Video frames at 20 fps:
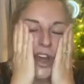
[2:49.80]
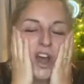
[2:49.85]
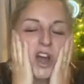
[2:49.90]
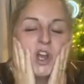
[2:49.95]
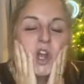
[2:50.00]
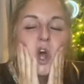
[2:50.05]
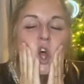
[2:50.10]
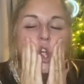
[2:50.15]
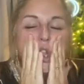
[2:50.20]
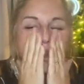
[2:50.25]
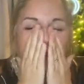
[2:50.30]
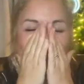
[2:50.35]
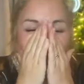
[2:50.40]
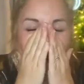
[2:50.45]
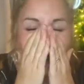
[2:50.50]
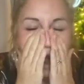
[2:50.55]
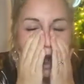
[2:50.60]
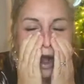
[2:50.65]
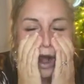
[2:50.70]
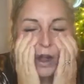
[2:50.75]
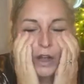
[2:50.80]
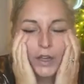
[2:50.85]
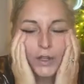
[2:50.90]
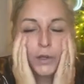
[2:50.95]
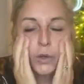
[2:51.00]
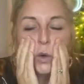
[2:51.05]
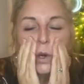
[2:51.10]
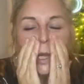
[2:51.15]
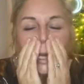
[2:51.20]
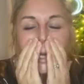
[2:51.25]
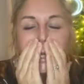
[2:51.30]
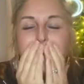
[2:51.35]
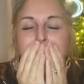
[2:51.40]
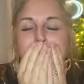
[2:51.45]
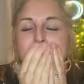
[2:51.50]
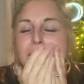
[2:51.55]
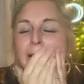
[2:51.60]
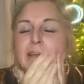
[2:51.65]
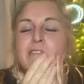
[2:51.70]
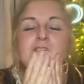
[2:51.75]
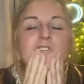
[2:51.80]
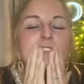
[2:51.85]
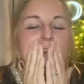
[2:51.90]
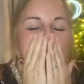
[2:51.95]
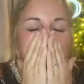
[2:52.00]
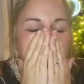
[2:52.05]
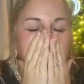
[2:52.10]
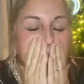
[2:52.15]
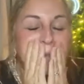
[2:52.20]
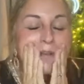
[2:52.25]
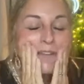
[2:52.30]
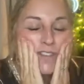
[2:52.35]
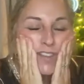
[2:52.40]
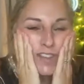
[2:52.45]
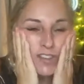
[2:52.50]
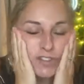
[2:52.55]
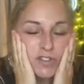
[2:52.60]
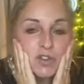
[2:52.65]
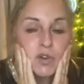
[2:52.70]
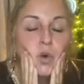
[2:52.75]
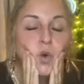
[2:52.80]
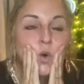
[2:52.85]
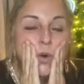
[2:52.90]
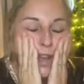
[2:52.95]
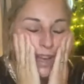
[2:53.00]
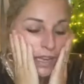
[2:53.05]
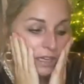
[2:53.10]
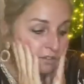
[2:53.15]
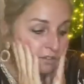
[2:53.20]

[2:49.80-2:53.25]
a lot of argan oil in it, so because it's an oily